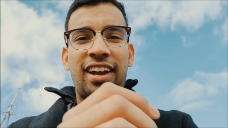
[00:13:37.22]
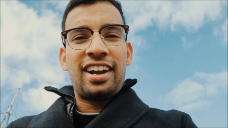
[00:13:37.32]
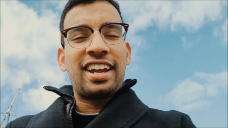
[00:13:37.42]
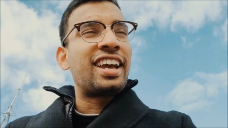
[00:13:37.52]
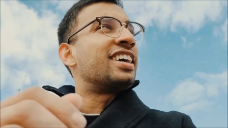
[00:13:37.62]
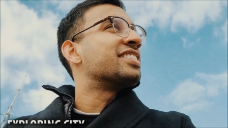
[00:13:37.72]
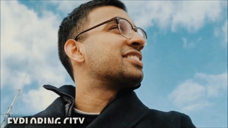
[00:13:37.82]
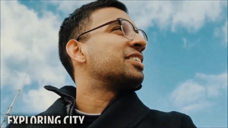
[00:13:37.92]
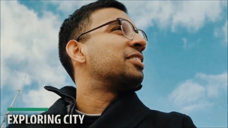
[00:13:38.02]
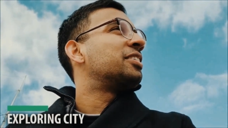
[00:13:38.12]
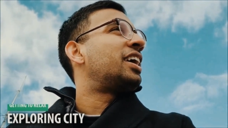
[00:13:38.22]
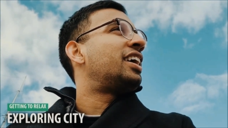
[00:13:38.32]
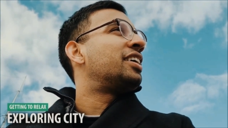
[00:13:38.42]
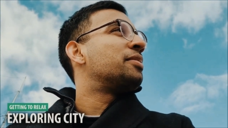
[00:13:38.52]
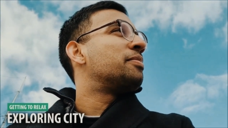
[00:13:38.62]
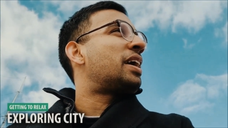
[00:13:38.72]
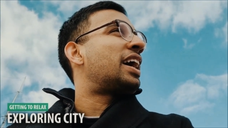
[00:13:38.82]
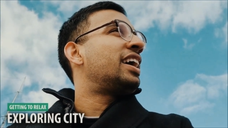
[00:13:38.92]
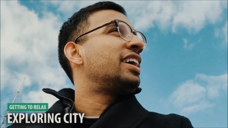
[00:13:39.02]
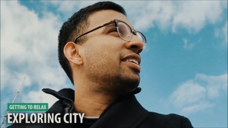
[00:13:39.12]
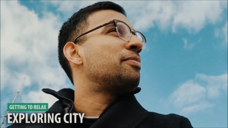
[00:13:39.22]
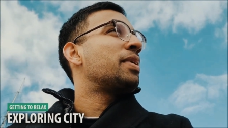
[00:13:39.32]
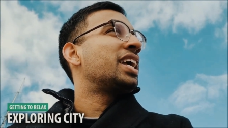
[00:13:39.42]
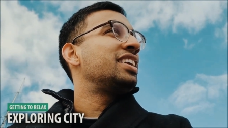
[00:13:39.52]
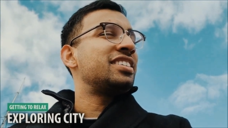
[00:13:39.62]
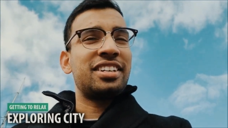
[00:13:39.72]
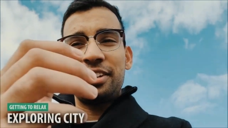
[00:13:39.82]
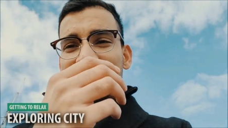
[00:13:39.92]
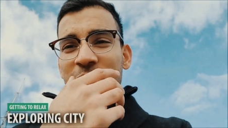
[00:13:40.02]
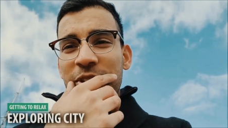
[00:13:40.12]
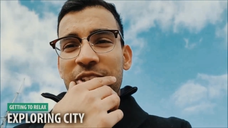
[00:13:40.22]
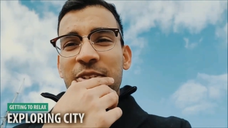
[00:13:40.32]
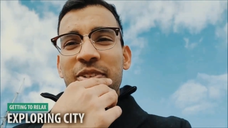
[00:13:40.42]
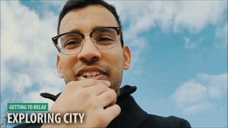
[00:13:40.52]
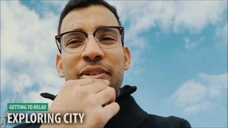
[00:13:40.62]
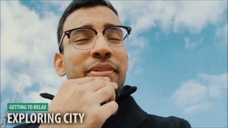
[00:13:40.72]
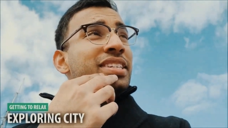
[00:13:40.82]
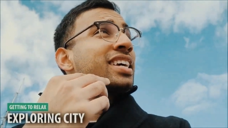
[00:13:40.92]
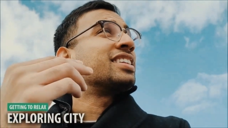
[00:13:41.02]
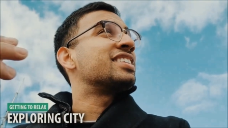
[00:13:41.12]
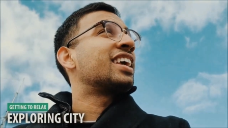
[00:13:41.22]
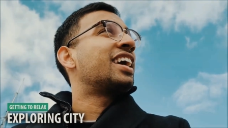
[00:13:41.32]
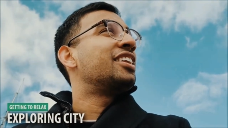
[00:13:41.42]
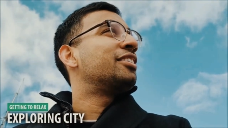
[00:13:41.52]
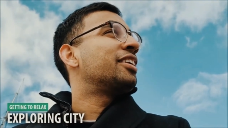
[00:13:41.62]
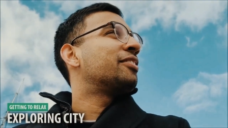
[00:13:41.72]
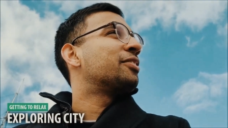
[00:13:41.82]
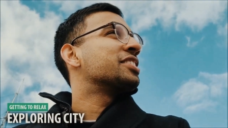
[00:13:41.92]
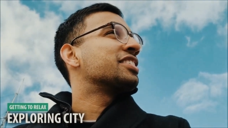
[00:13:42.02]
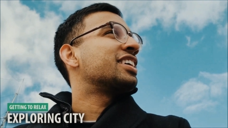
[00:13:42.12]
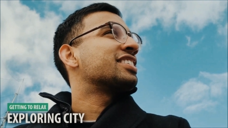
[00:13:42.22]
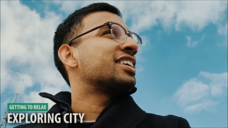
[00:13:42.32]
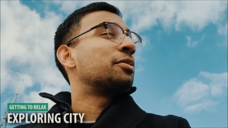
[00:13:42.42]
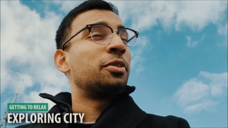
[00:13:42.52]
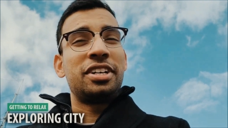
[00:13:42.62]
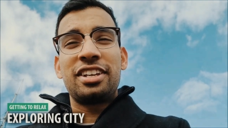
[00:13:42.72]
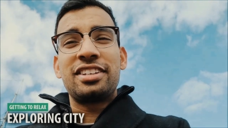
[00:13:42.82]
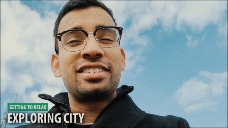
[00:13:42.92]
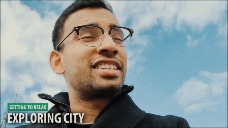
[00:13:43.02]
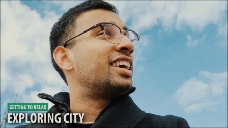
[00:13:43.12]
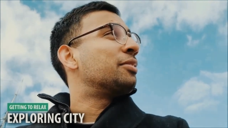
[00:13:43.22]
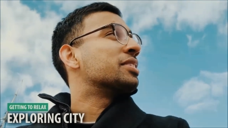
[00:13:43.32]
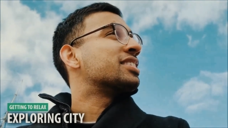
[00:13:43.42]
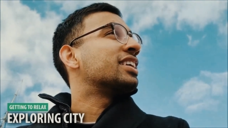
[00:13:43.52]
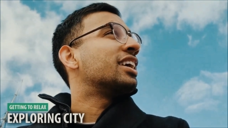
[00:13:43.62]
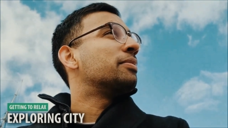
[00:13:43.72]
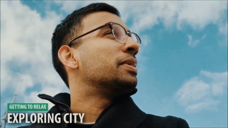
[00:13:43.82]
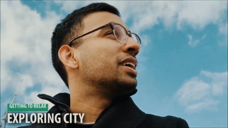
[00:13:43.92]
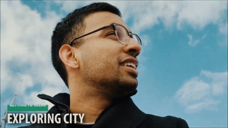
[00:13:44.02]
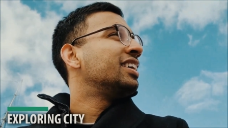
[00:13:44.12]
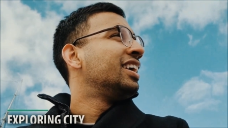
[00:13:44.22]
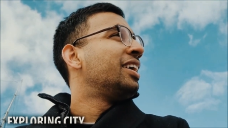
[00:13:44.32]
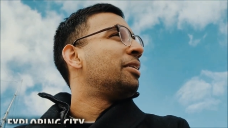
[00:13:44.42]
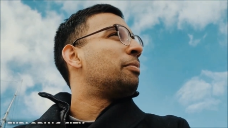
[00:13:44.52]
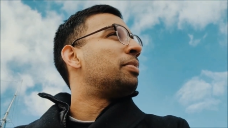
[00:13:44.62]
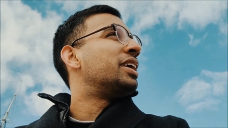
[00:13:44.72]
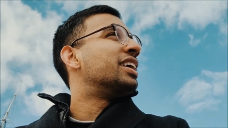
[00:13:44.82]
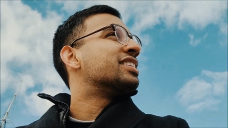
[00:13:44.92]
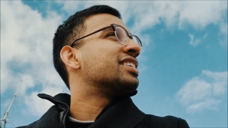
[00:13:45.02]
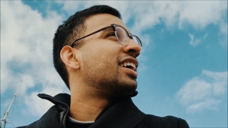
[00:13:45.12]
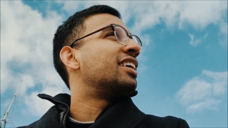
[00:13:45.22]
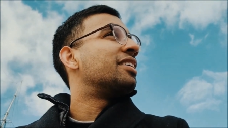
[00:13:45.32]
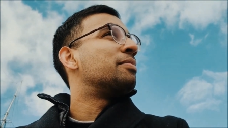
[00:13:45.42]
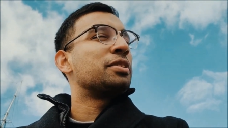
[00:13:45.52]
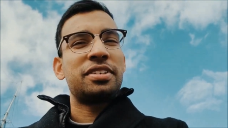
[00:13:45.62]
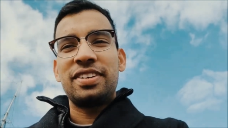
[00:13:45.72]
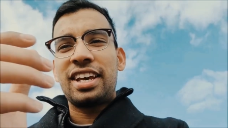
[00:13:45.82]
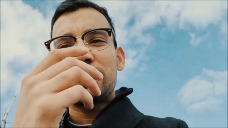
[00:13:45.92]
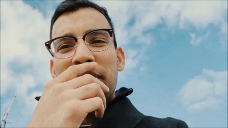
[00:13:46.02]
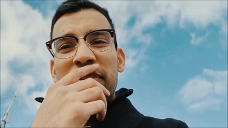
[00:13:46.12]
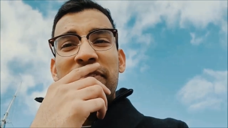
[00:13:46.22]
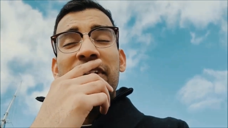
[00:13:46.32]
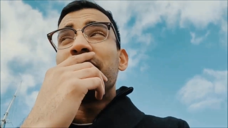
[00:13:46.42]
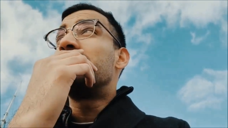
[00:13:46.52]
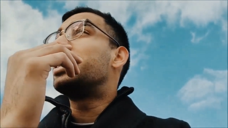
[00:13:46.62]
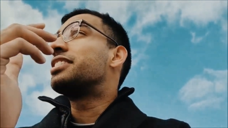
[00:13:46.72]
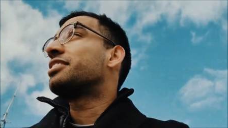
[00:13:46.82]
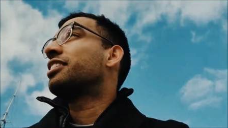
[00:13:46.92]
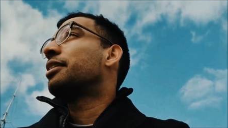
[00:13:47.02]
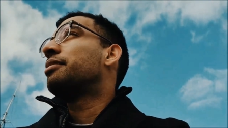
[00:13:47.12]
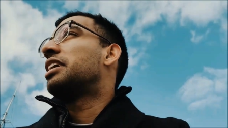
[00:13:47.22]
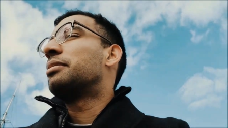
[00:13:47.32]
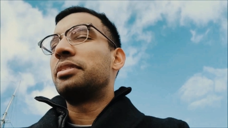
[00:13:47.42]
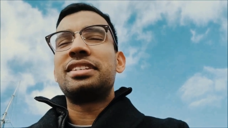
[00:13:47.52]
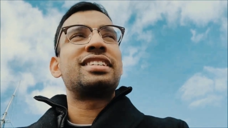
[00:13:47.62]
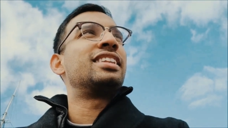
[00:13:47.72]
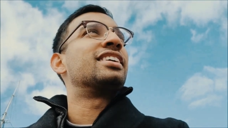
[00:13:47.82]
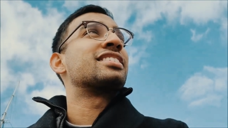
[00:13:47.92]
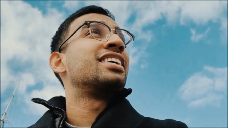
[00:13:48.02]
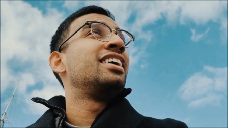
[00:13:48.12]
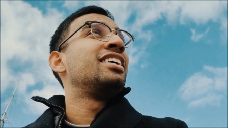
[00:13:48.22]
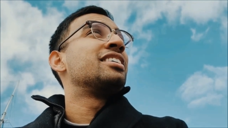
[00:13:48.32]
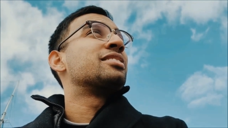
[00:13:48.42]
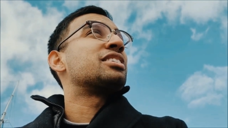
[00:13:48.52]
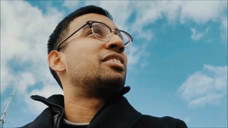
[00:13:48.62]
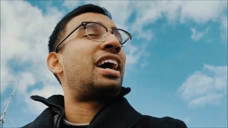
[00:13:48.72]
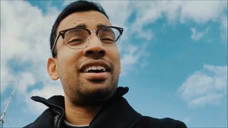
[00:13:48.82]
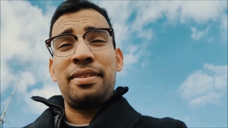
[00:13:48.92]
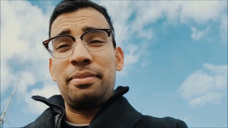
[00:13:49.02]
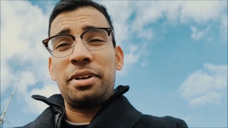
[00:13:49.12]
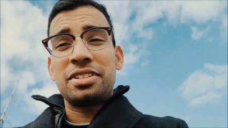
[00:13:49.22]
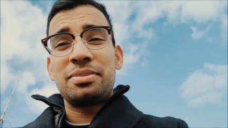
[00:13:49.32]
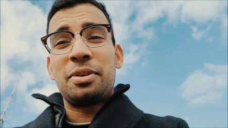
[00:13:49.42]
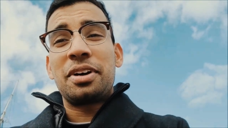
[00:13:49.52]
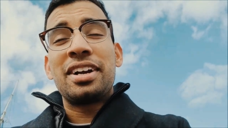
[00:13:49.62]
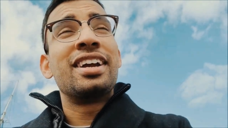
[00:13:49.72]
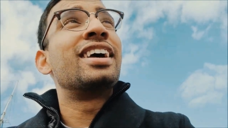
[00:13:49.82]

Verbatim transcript: All right, guys, so um, I managed to go do a little bit of sightseeing. I know I originally I said I wouldn't say what city I'd be in, but uh, most of you guys probably follow me on Instagram and able to see this. So I'm in Baltimore,